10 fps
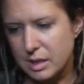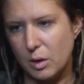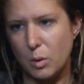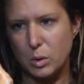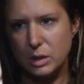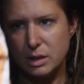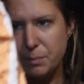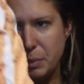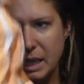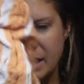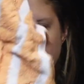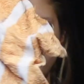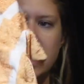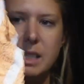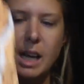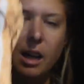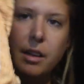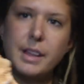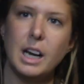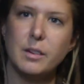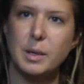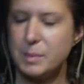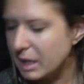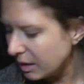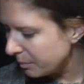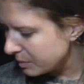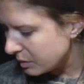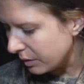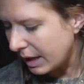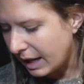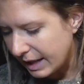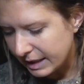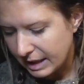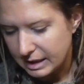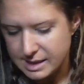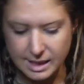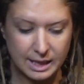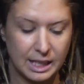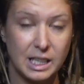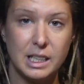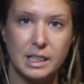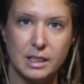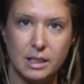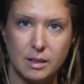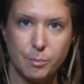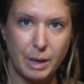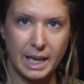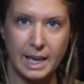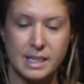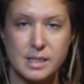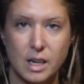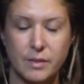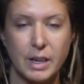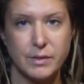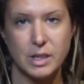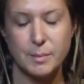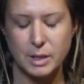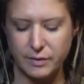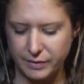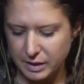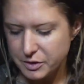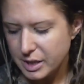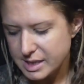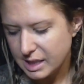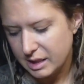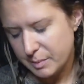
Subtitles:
an old piece of a towel that I ripped up so that I can at least clean my hands off after I'm done field dressing the